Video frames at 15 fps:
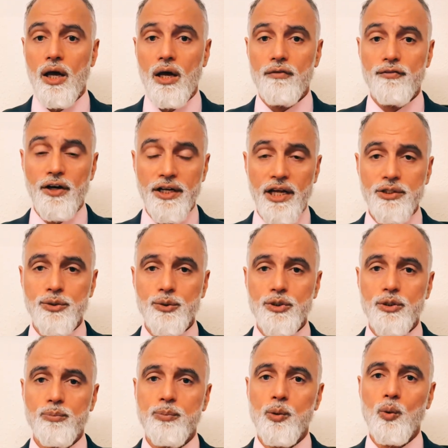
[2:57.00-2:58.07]
financial
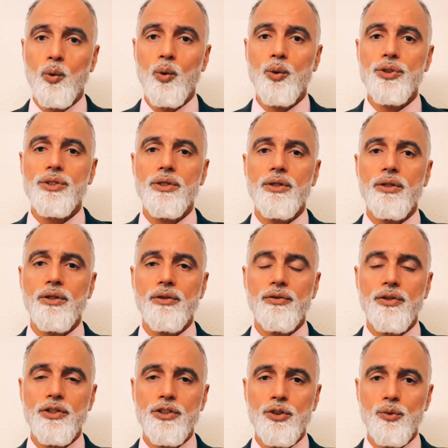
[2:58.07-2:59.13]
support
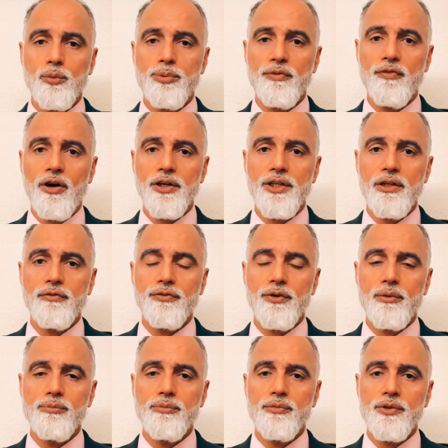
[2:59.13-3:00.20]
that you are providing
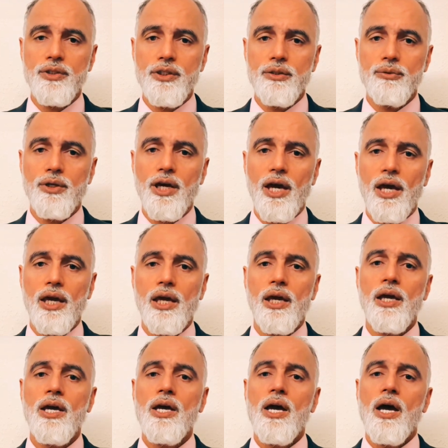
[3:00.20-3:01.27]
from the
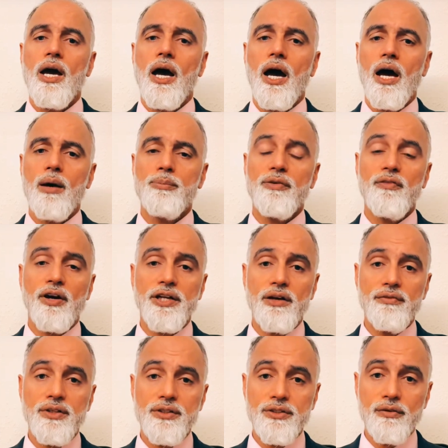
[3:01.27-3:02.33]
UK, provide
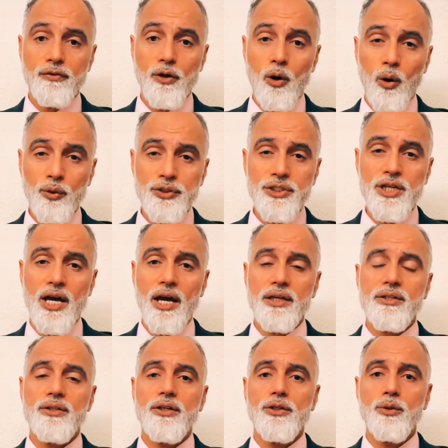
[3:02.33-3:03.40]
evidence of
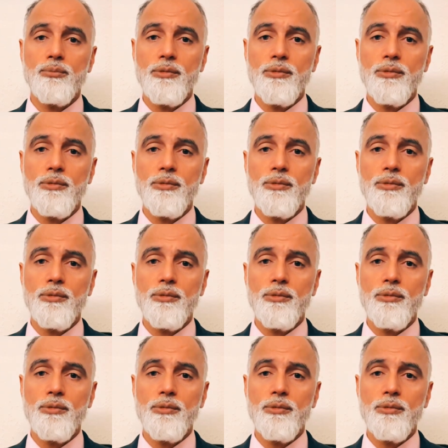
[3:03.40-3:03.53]
contact that you're